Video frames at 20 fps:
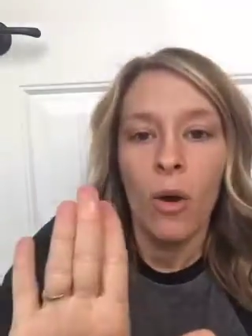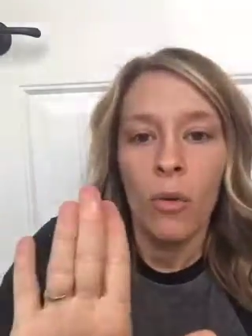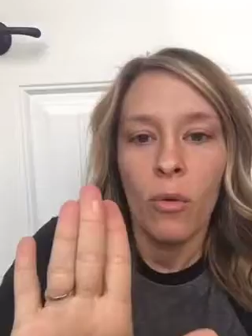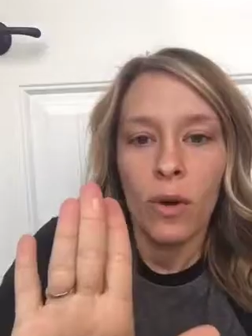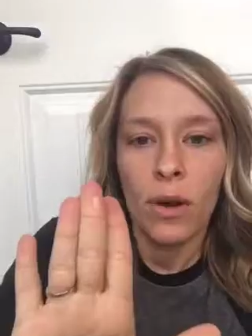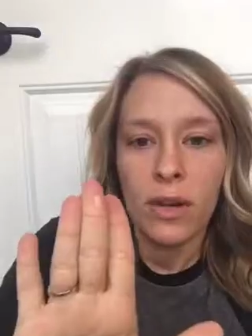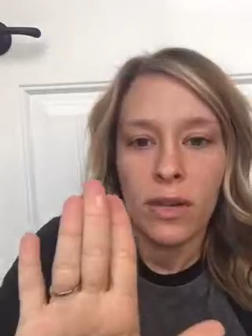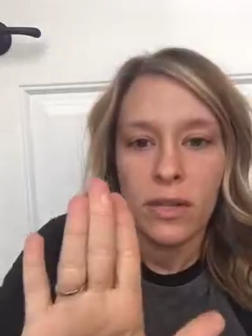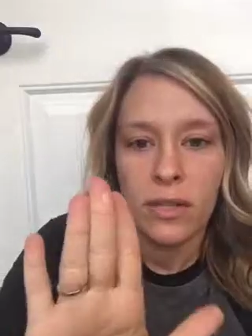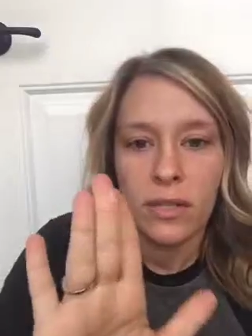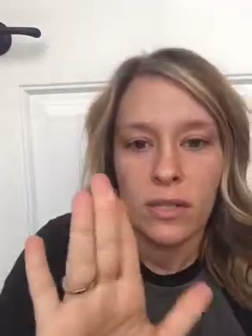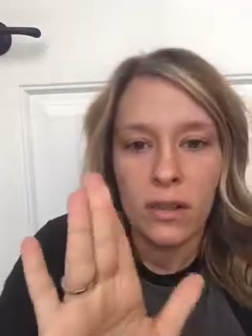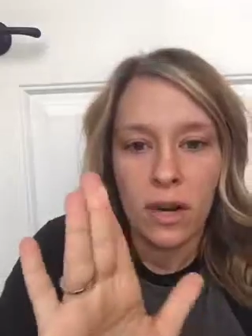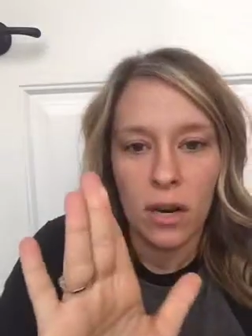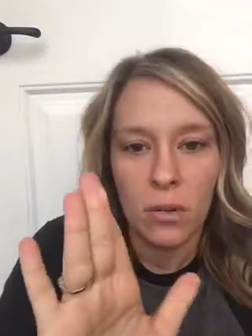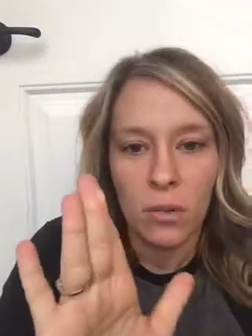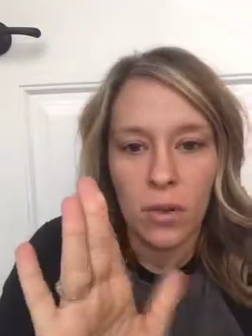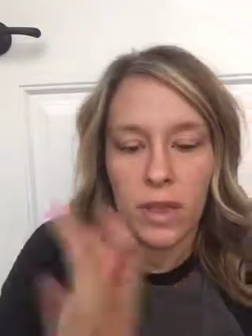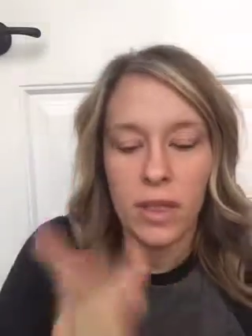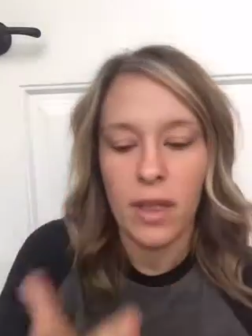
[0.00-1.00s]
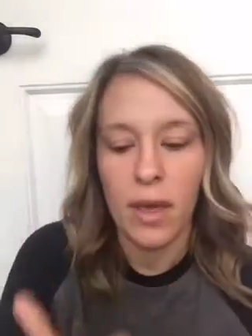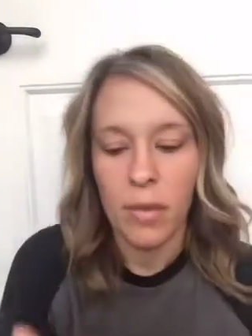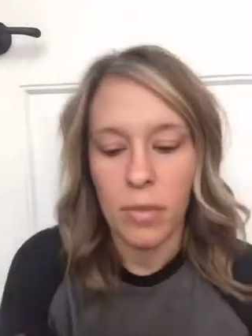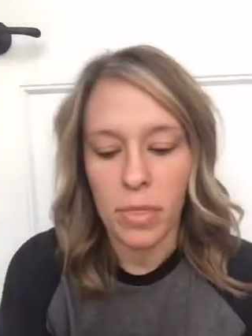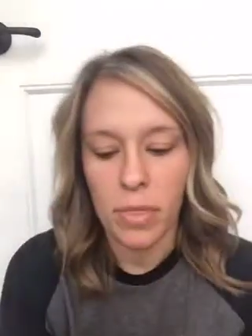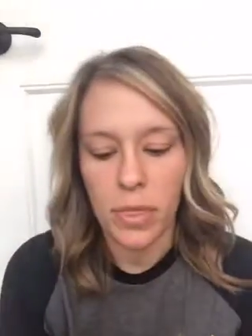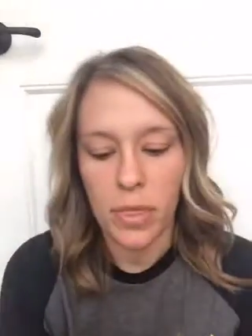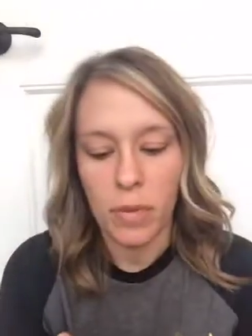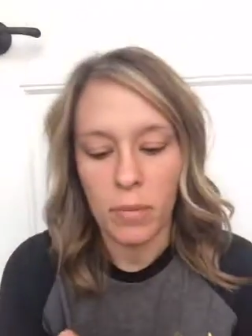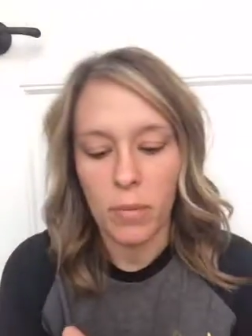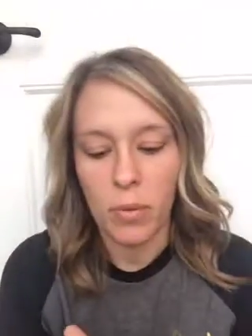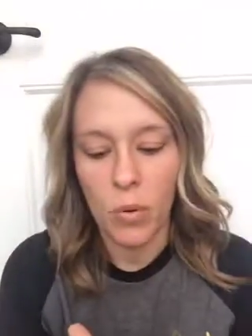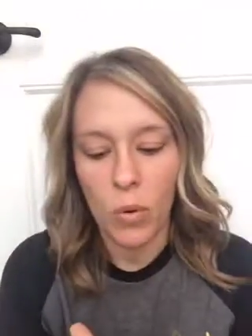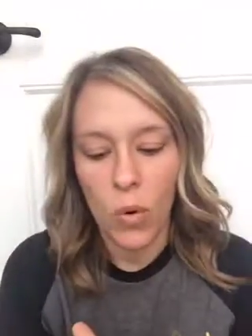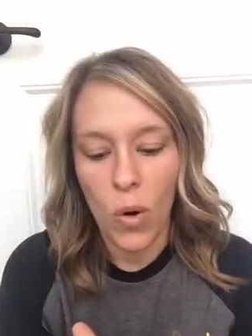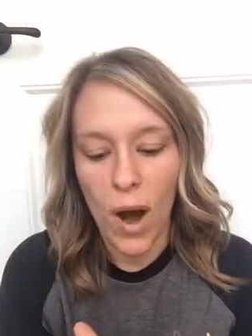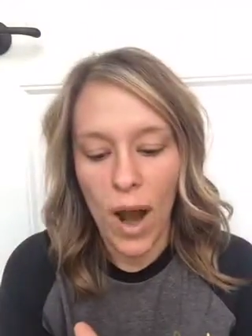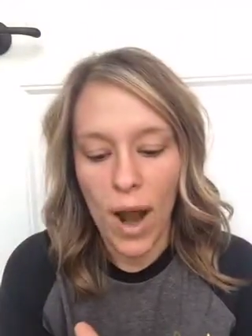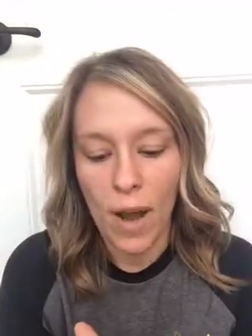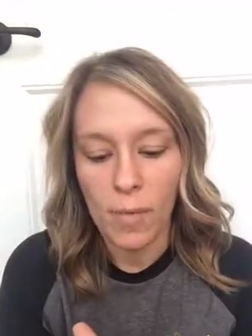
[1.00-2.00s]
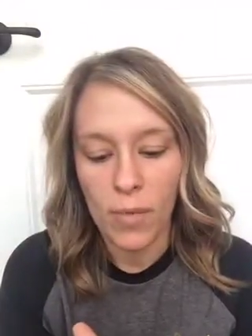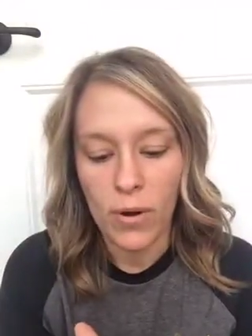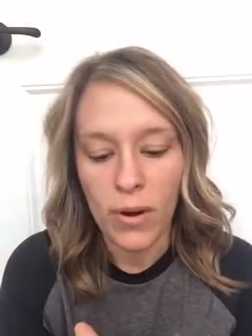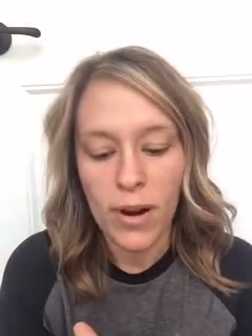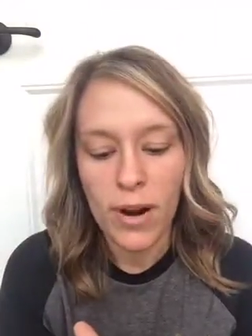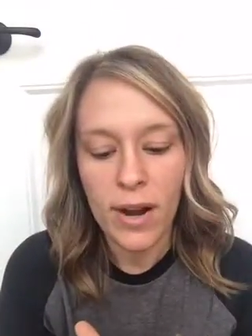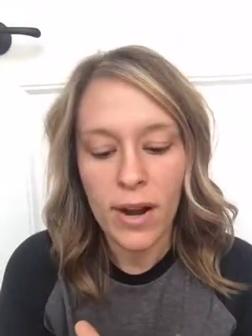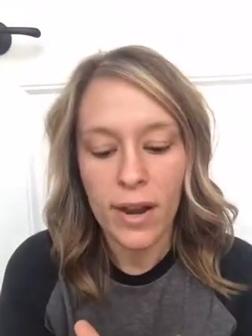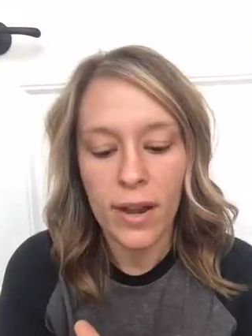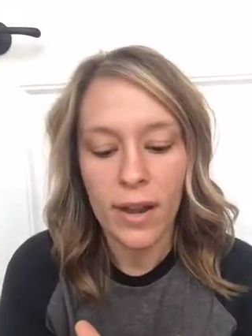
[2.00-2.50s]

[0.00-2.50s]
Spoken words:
We're going to start with the primer.